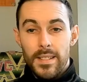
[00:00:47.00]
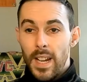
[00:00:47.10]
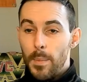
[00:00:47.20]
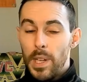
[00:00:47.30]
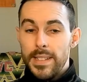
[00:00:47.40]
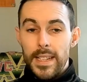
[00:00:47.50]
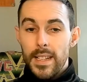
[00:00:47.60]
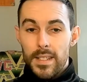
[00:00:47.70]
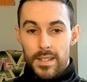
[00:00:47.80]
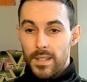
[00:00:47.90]
a pint of
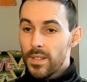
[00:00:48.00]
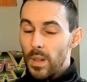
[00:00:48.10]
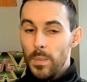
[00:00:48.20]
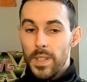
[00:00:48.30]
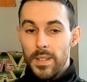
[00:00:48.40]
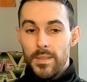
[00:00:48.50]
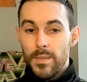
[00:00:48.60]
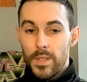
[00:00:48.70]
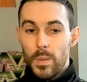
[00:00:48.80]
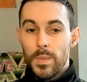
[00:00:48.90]
Guinness,
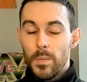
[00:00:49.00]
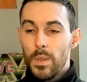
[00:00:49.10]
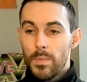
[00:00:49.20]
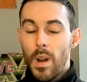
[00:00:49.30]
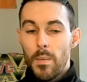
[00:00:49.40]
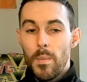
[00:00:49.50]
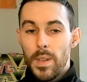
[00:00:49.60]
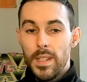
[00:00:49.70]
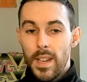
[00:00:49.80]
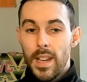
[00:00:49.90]
something will
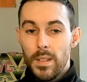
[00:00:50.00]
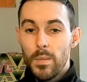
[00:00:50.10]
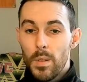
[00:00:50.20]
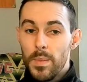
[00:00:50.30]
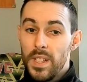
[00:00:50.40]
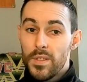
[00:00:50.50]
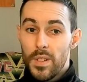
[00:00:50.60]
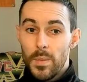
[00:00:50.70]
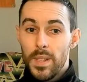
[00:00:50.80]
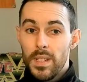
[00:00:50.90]
probably end up coming in through the
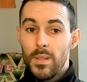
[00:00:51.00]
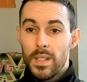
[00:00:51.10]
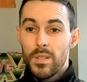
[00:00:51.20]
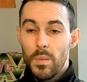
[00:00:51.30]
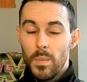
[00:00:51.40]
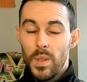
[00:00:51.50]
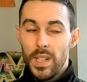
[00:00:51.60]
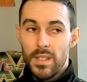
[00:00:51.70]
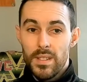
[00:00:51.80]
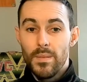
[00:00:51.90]
window at some point.
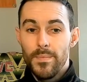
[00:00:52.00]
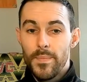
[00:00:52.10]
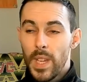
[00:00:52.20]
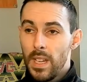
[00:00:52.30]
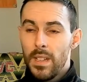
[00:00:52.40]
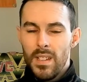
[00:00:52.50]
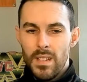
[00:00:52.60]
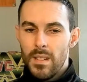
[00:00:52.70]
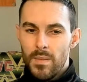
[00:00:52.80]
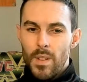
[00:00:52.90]
So
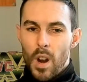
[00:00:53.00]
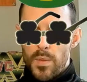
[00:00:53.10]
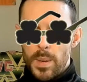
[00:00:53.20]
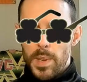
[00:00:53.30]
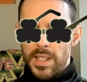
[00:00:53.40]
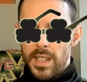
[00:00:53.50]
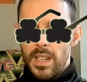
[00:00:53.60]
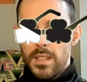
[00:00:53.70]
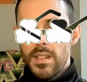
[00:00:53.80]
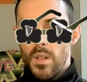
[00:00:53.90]
hopefully pint of Guinness,
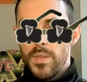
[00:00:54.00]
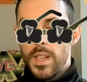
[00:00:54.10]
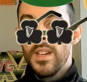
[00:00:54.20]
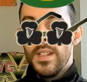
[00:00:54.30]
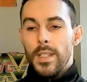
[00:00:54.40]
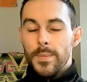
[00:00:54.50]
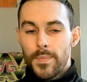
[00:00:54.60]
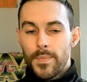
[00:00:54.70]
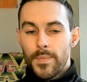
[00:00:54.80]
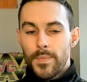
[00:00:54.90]
hopefully. So
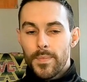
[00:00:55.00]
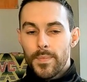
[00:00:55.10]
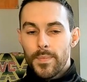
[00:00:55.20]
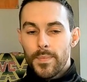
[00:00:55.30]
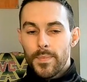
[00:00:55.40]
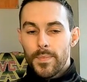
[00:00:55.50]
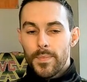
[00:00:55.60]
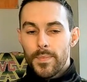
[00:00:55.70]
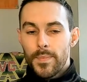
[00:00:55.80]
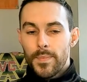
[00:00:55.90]
basically today's
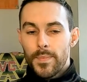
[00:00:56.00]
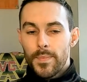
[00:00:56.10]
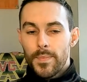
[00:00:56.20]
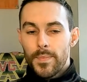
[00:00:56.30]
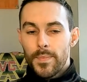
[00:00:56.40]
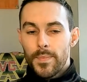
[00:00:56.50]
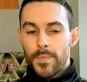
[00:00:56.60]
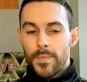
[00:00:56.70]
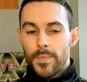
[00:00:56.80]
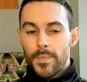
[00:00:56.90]
video, what I'm going to
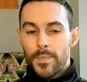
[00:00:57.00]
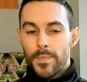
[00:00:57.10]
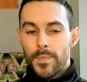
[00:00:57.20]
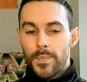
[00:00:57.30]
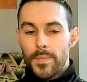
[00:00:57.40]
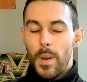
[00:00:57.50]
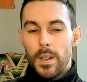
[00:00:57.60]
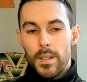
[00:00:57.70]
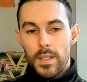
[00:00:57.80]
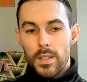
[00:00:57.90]
do is I'm
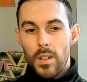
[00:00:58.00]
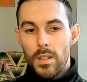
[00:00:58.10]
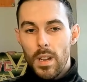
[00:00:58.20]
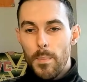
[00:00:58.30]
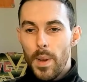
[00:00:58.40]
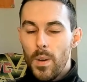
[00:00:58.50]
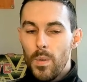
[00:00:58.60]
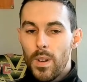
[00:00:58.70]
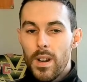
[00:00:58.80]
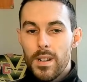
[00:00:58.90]
going to talk about
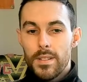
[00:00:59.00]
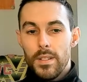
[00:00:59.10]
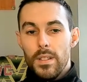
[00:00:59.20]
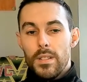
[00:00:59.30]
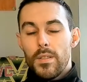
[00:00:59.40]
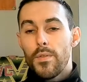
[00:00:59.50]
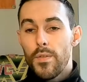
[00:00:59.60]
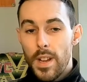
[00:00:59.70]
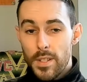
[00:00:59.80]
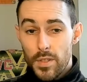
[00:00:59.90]
Arsenal's
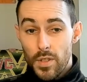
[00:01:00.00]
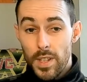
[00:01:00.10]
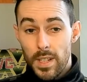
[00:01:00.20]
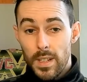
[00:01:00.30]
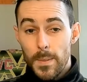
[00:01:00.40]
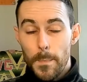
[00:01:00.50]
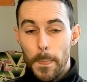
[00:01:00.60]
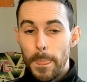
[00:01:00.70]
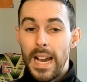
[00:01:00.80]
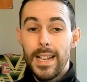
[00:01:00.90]
French striker,
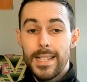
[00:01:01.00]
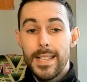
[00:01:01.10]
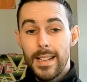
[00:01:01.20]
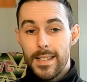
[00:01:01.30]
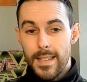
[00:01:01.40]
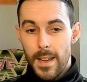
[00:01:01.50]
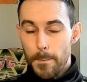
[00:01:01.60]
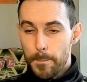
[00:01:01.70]
Alex Lacazette.